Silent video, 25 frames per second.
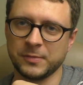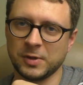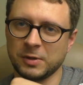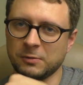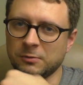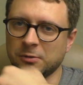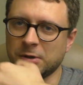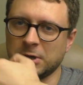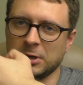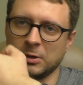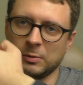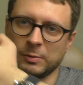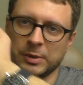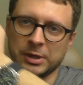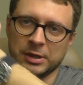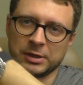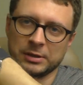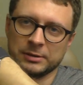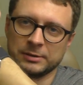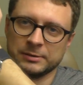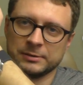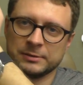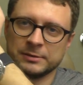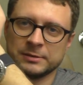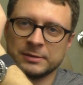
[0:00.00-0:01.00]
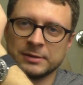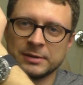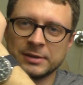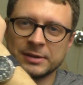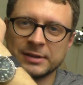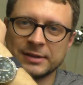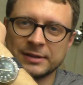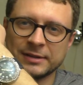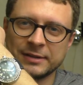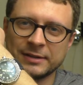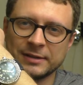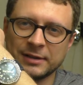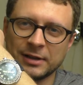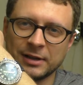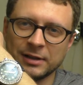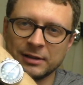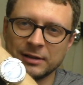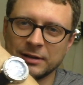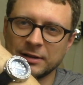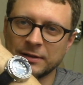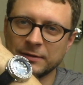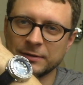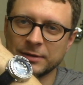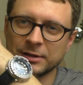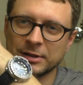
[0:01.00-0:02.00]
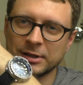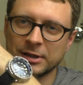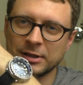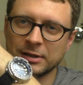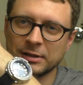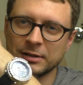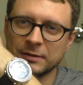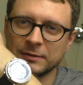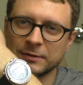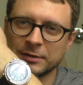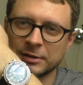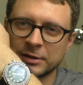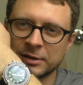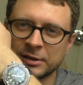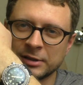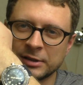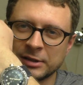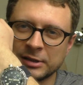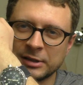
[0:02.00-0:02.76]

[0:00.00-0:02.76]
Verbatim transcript: Wow, man, I love it, I love it.